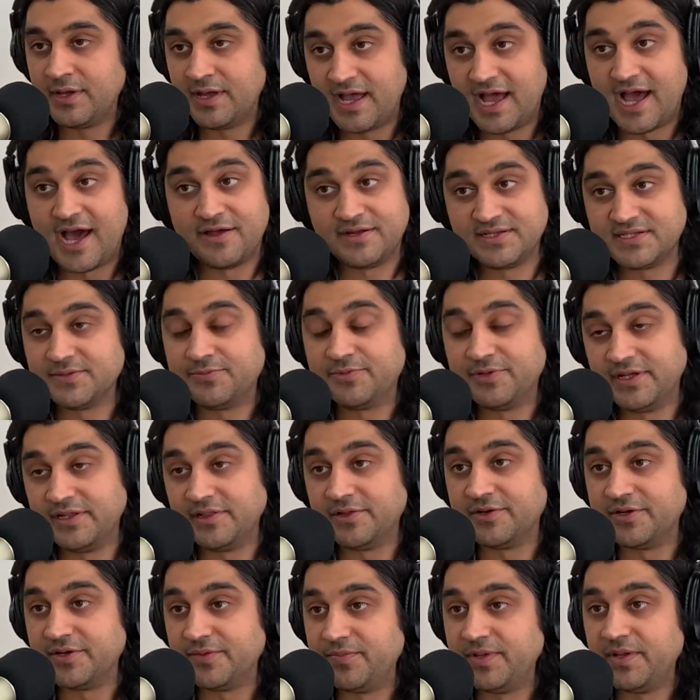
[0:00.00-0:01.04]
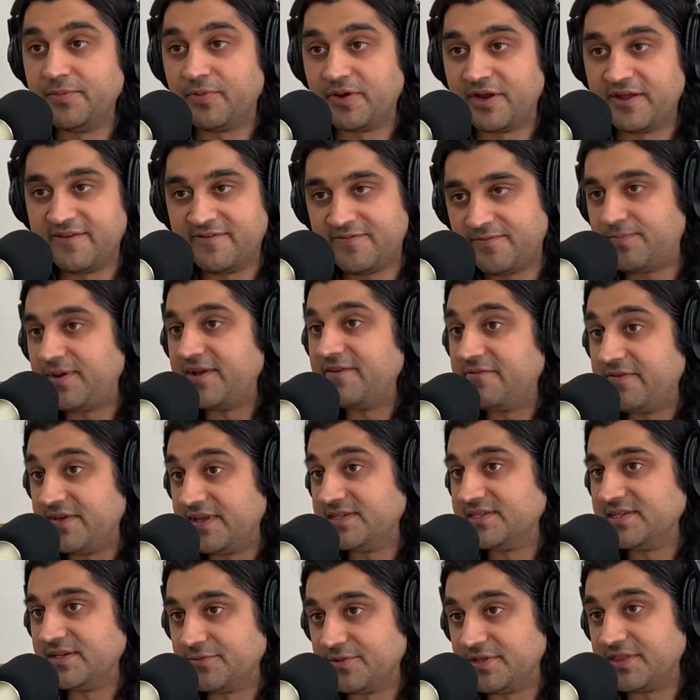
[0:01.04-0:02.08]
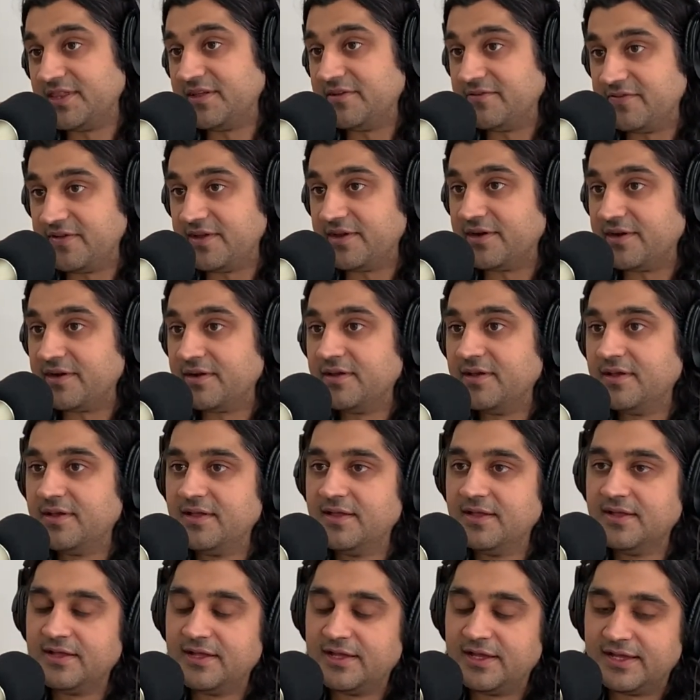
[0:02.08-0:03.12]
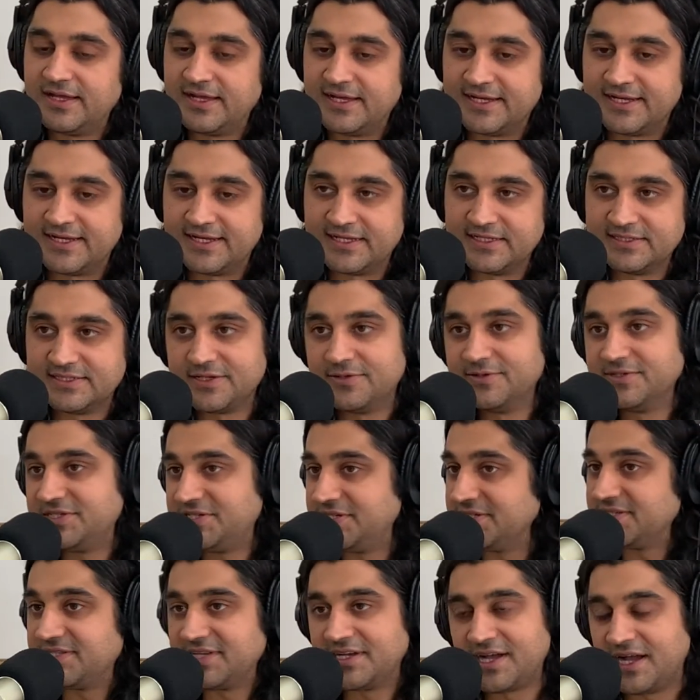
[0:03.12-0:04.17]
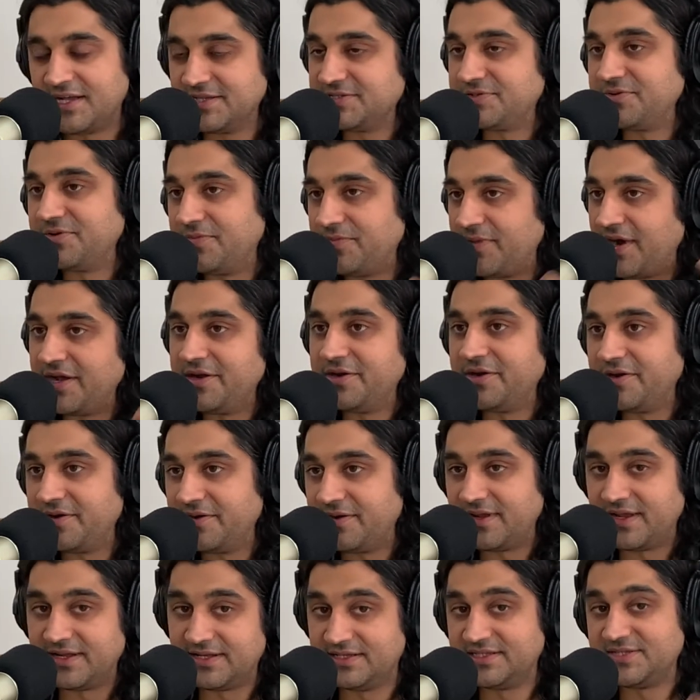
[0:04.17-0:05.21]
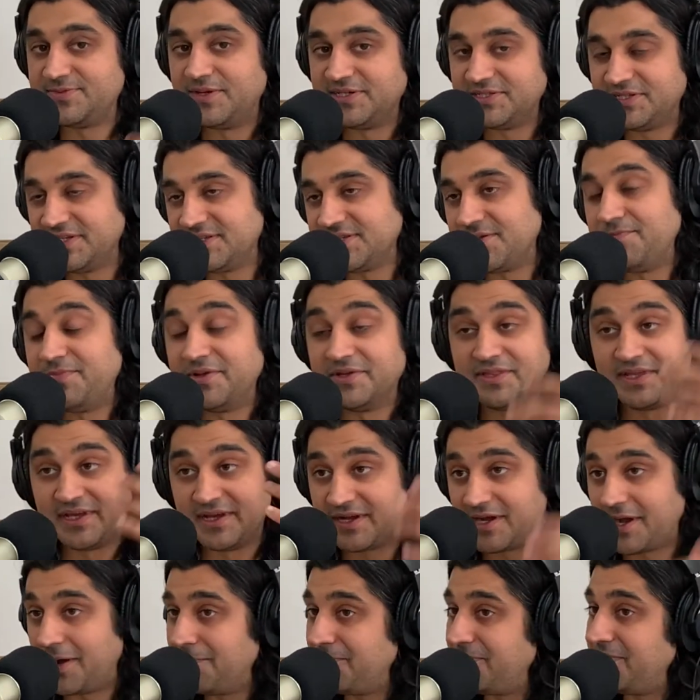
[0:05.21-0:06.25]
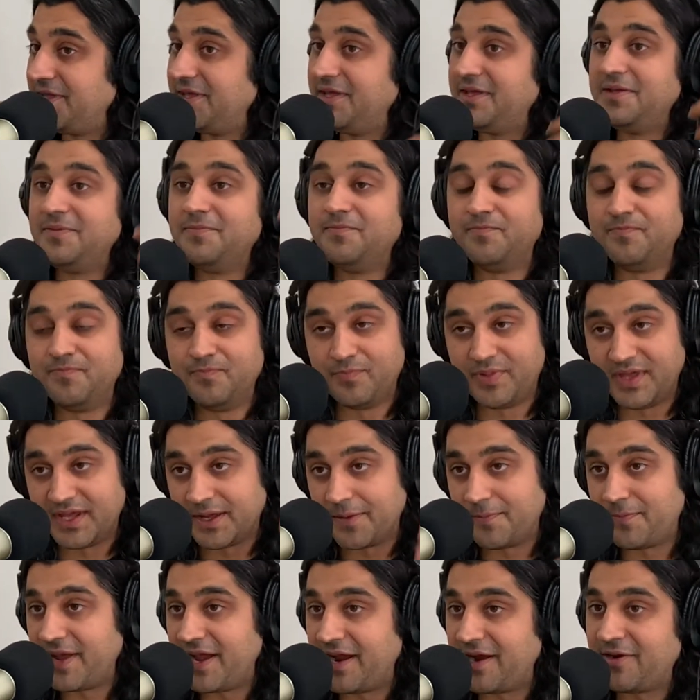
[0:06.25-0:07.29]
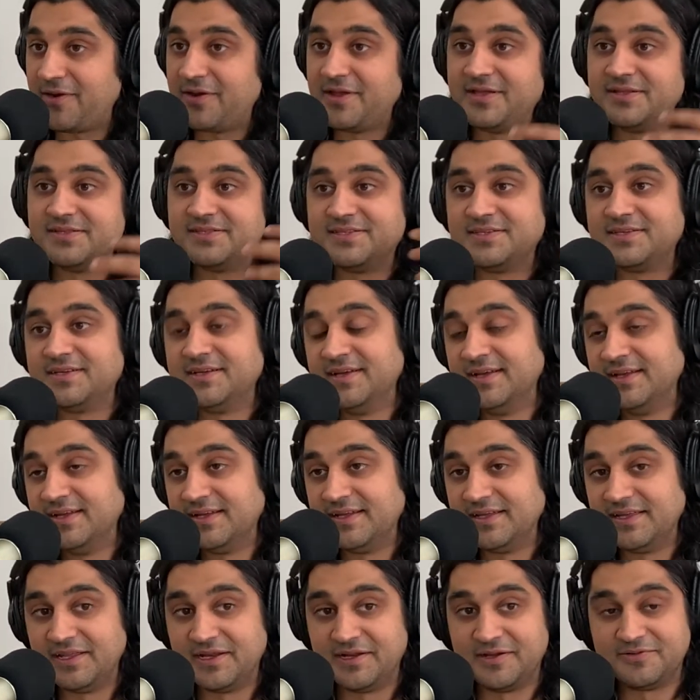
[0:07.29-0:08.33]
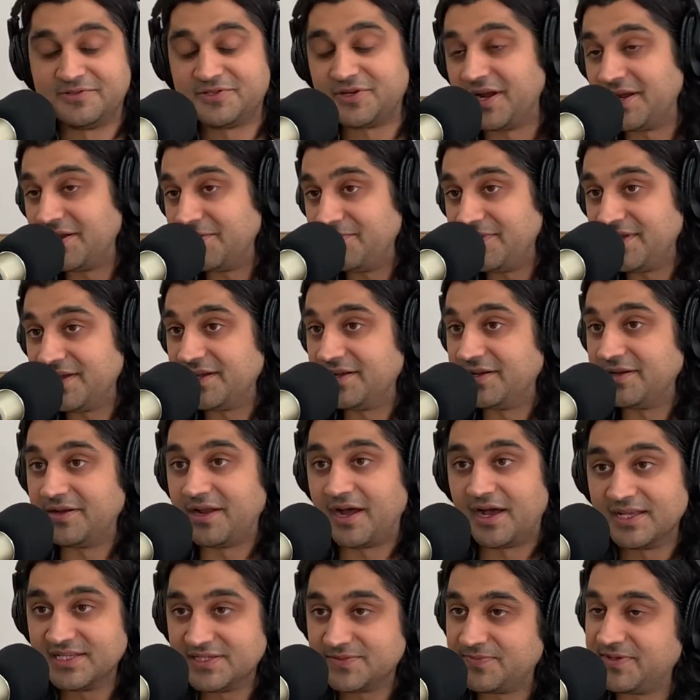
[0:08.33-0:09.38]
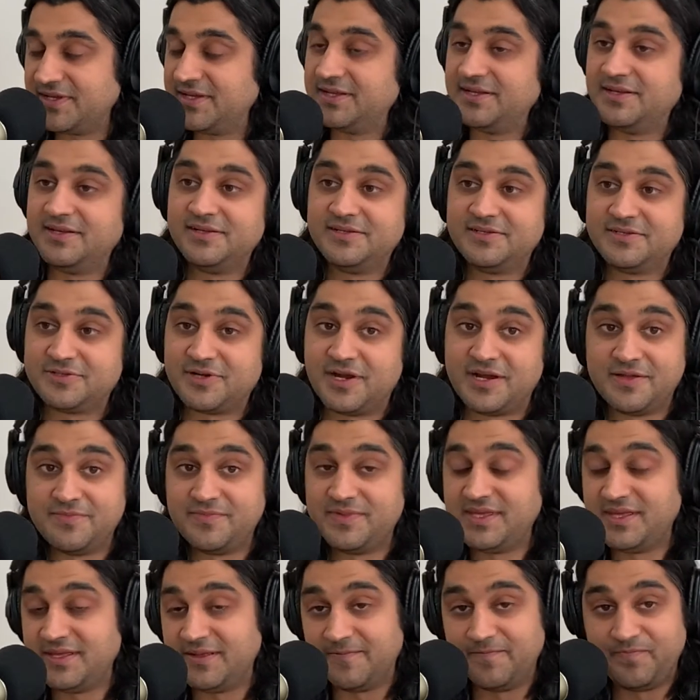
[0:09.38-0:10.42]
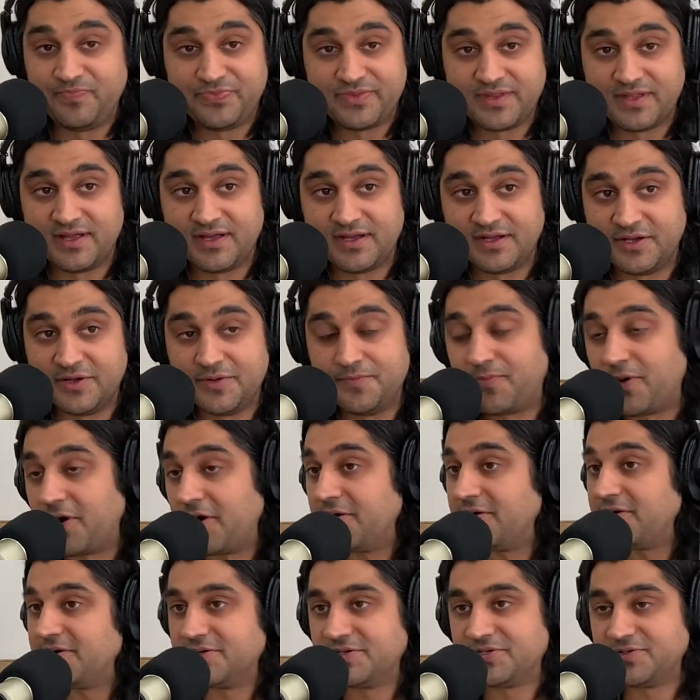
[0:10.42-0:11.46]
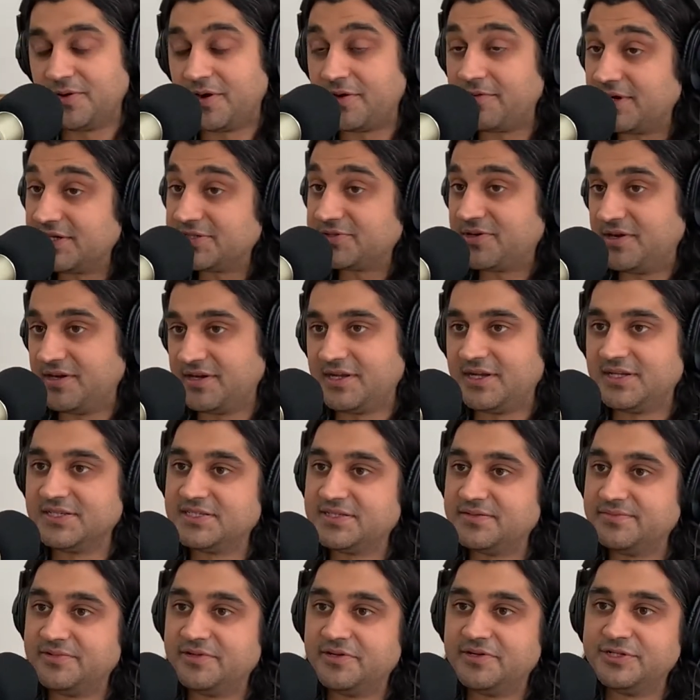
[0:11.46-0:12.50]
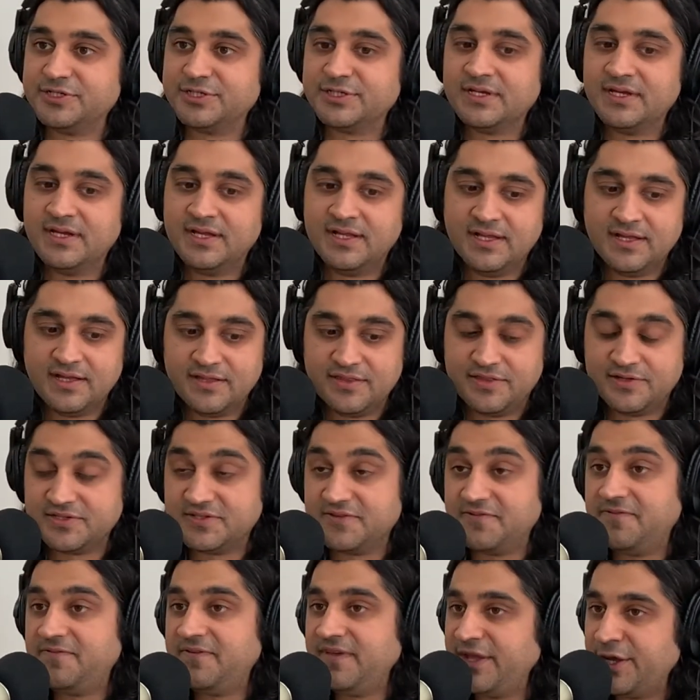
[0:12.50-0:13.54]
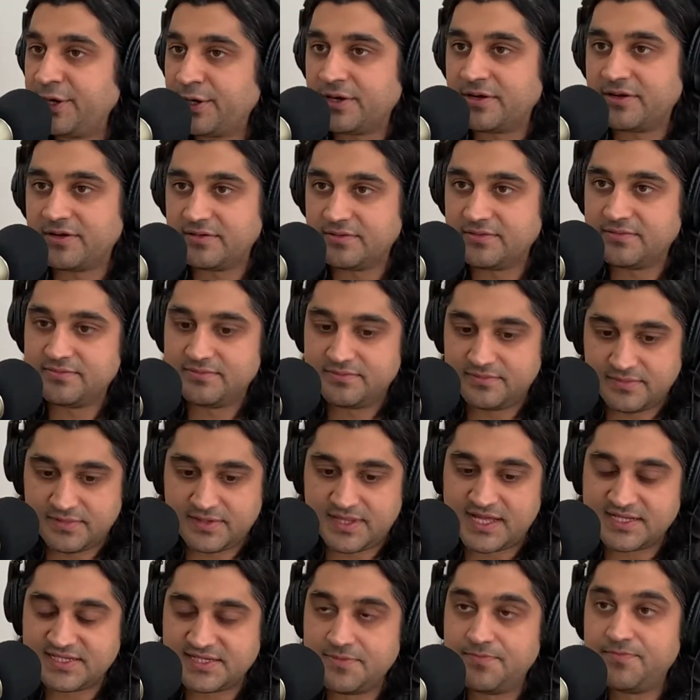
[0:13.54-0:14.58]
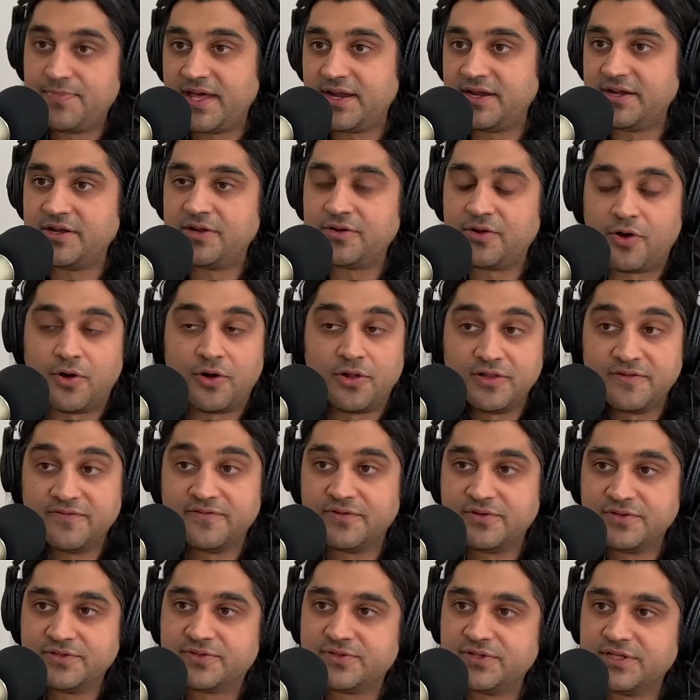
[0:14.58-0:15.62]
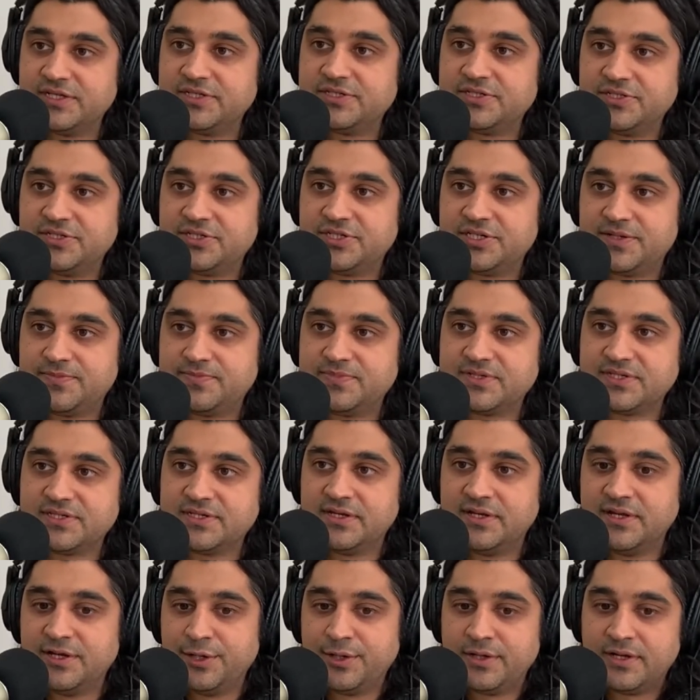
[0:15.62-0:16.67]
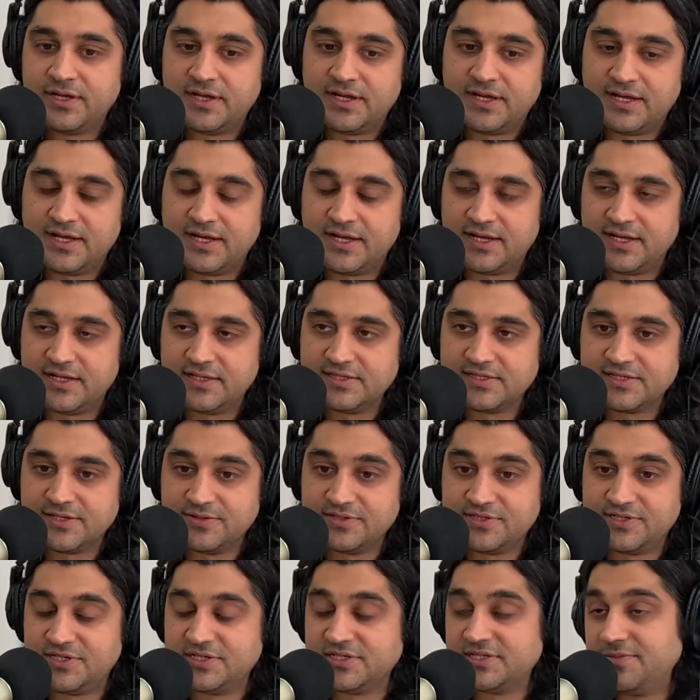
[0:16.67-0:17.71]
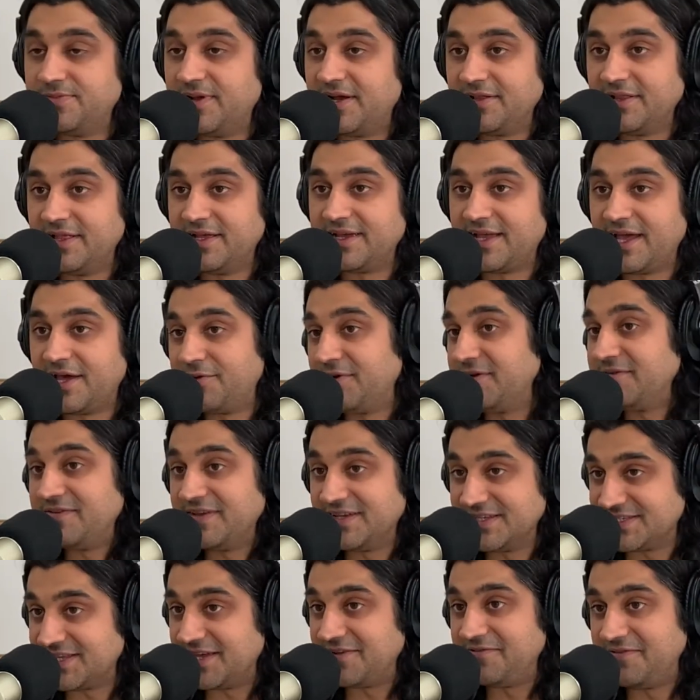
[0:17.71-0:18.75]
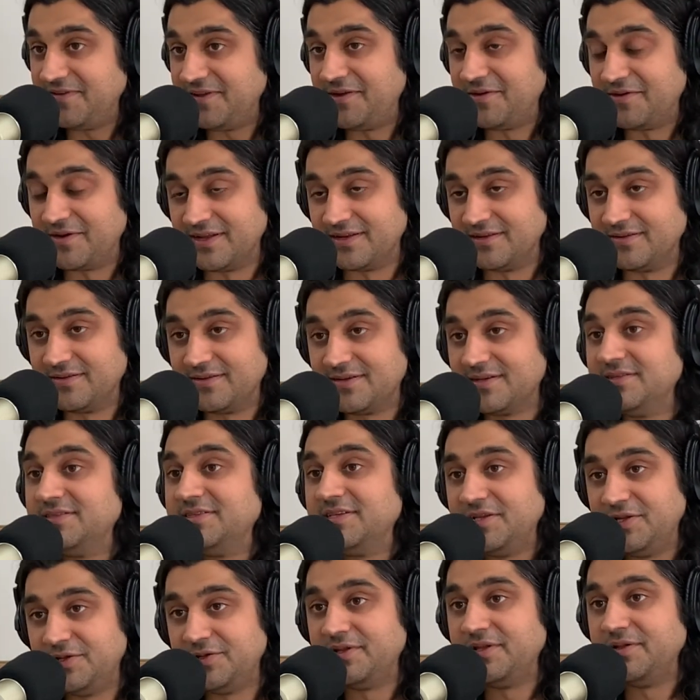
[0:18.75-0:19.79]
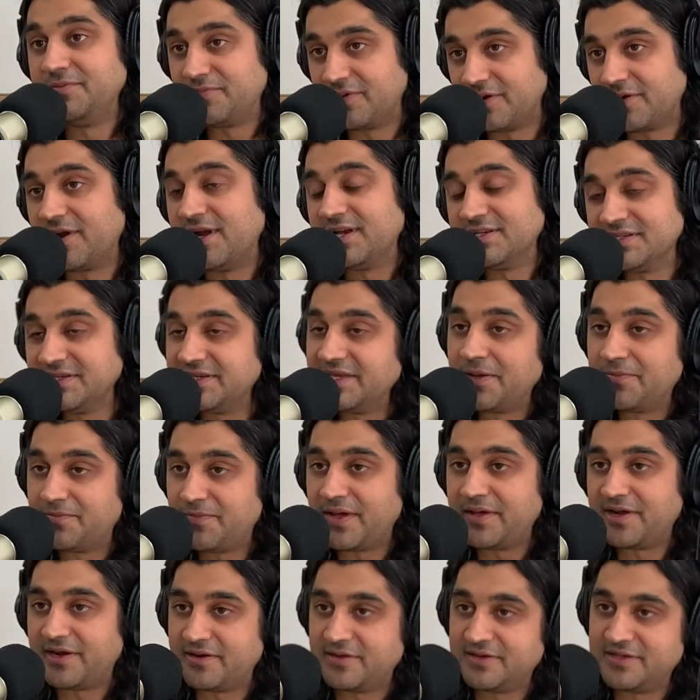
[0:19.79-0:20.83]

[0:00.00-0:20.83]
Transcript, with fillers: how does somebody learn to be brave? By facing what they fear. Yeah. Uh, and so it's just a constant reminder, and especially as I'm building a company, being a parent, you know, trying to be a good husband, trying to be a good partner to our restaurant customers, there's fear that's embedded in all of those relationships. Uh, and so it's just about like, how do I face that fear and continually progress and get better